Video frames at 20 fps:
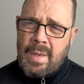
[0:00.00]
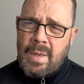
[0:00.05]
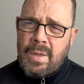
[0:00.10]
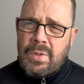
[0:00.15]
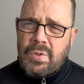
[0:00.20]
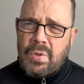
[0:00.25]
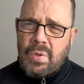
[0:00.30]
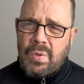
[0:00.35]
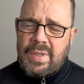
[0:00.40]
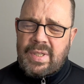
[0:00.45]

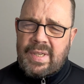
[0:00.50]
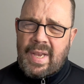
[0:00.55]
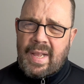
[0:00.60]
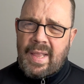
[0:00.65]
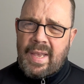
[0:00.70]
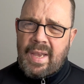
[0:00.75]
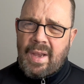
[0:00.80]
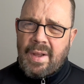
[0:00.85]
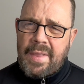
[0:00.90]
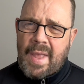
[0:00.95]
So
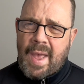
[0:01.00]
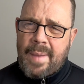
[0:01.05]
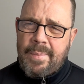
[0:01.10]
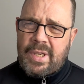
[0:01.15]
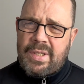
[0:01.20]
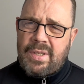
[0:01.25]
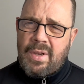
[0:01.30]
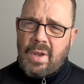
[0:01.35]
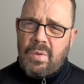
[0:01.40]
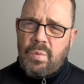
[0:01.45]
selling on
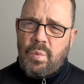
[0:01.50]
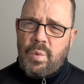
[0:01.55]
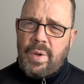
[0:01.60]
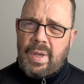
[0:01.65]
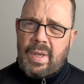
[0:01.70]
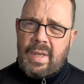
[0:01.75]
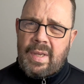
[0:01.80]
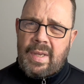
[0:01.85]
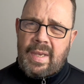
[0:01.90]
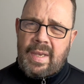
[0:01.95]
Amazon,
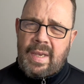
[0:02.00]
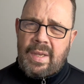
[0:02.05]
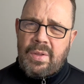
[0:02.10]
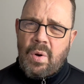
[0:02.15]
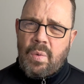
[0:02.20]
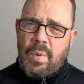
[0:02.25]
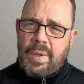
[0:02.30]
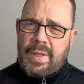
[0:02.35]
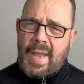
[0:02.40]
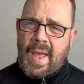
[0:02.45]

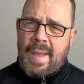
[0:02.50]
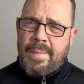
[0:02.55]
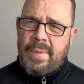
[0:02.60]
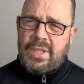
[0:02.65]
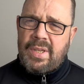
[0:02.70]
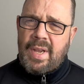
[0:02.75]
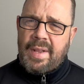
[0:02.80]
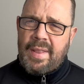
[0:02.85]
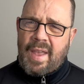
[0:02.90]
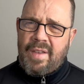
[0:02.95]
either with
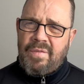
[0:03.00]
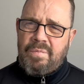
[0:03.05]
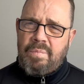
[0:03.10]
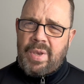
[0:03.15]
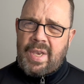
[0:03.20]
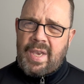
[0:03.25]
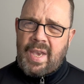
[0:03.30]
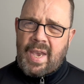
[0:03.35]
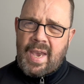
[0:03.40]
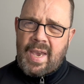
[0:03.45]
Amazon F
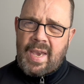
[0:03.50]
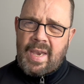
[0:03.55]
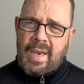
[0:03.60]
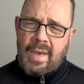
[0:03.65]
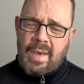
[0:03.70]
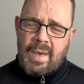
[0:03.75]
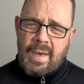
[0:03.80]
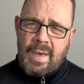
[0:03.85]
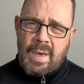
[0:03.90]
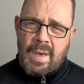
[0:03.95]
B A
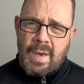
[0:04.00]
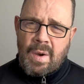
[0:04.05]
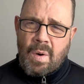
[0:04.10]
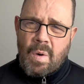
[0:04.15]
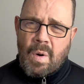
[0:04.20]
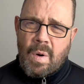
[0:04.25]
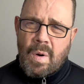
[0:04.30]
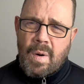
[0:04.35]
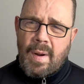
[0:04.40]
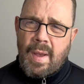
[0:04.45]

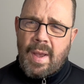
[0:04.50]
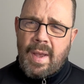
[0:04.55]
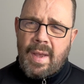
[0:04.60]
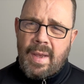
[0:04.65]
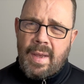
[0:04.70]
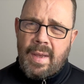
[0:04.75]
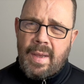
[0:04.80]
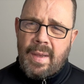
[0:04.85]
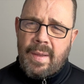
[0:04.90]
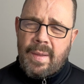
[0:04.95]
or
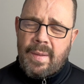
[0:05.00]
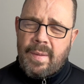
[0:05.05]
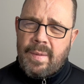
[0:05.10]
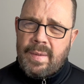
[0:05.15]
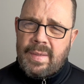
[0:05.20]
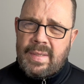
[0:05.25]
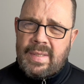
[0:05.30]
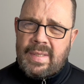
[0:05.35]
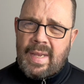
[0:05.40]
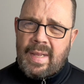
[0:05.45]
uh,
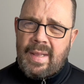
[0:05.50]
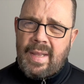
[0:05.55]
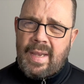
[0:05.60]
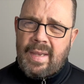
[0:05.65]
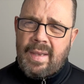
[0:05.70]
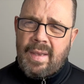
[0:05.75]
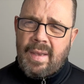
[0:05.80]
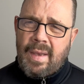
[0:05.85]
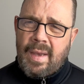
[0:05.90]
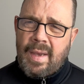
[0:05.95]

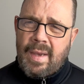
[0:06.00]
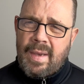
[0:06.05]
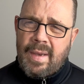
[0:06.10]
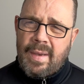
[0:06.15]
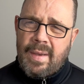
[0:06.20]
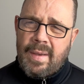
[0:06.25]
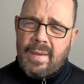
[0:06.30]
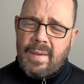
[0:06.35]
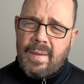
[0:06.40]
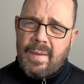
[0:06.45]
selling
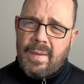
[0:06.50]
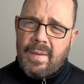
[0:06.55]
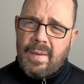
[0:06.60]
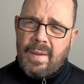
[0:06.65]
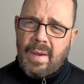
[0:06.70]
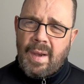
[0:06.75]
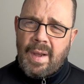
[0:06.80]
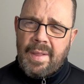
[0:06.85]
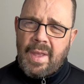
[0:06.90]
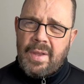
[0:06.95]

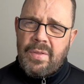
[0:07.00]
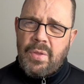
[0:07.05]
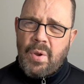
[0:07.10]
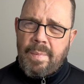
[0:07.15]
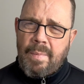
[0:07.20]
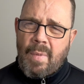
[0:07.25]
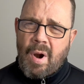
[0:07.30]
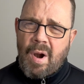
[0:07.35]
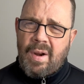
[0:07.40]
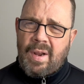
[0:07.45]
uh, on other
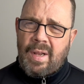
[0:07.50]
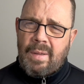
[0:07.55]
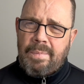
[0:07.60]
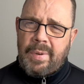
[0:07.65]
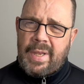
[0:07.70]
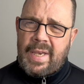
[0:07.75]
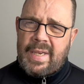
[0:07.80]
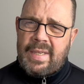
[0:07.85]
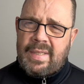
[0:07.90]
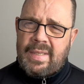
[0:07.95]

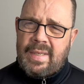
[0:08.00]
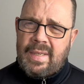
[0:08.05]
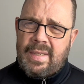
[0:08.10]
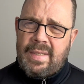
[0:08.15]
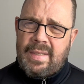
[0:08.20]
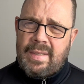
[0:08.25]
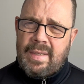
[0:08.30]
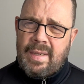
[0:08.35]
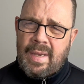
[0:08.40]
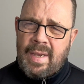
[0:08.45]

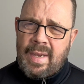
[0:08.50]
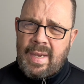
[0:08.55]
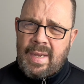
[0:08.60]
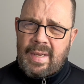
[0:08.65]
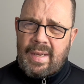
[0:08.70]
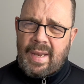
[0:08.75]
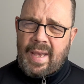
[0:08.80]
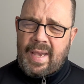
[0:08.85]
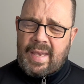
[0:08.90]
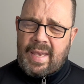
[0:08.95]
marketplaces
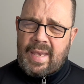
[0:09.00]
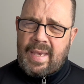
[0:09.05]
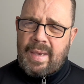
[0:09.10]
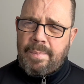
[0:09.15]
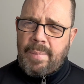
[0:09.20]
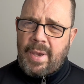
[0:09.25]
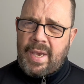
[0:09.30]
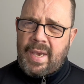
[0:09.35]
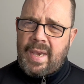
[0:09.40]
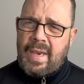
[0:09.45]
like
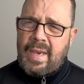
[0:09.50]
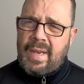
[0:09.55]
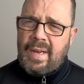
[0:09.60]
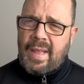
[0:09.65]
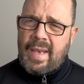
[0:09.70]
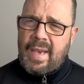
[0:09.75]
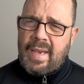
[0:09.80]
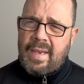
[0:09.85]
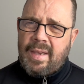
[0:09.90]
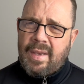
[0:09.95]
eBay,
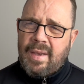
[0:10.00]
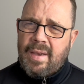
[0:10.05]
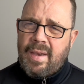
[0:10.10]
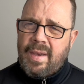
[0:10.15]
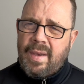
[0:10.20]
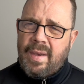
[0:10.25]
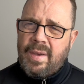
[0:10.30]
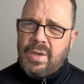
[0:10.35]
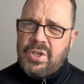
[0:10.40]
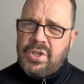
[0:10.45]
like
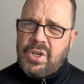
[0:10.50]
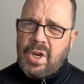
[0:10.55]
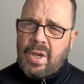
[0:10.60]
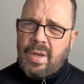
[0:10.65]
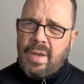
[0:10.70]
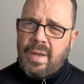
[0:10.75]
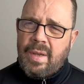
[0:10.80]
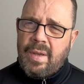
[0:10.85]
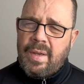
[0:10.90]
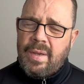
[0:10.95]
uh, sh
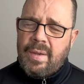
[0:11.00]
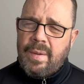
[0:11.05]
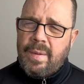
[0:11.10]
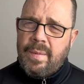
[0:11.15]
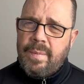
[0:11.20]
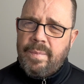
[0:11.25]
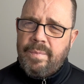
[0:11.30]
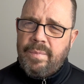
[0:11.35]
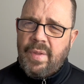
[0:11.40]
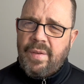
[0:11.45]

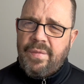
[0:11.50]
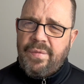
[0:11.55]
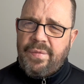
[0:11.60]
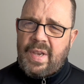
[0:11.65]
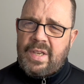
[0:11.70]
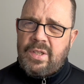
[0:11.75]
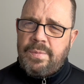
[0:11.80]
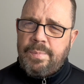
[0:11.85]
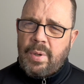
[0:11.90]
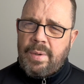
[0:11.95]
uh,
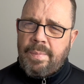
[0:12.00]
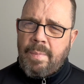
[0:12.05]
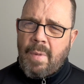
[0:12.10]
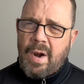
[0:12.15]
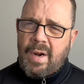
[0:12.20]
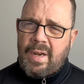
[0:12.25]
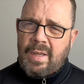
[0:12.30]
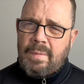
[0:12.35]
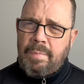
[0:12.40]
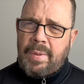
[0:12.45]
Facebook
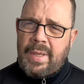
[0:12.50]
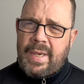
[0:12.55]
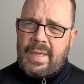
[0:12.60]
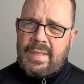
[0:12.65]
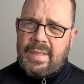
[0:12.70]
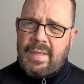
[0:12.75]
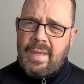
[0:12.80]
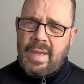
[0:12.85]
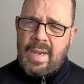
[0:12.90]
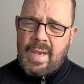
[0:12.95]

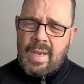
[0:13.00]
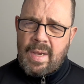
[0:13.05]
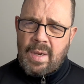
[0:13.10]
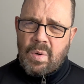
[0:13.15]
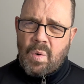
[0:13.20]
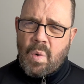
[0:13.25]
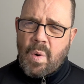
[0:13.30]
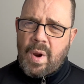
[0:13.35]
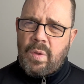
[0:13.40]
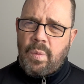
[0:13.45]
Marketplace,
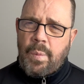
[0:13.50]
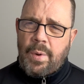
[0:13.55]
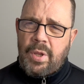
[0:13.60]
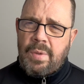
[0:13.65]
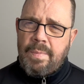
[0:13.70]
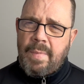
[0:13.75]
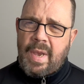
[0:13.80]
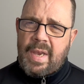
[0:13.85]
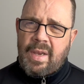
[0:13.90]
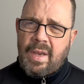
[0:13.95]
great way to
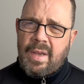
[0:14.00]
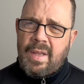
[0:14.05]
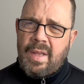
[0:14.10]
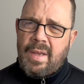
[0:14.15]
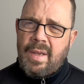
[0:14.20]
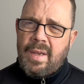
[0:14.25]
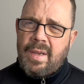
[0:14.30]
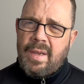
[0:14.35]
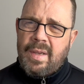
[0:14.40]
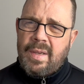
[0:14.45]
make
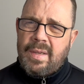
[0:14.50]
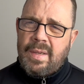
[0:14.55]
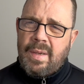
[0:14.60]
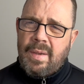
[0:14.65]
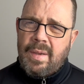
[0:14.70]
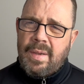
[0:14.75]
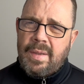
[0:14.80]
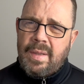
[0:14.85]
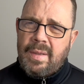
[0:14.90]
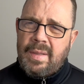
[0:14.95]

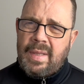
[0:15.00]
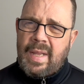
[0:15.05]
a, an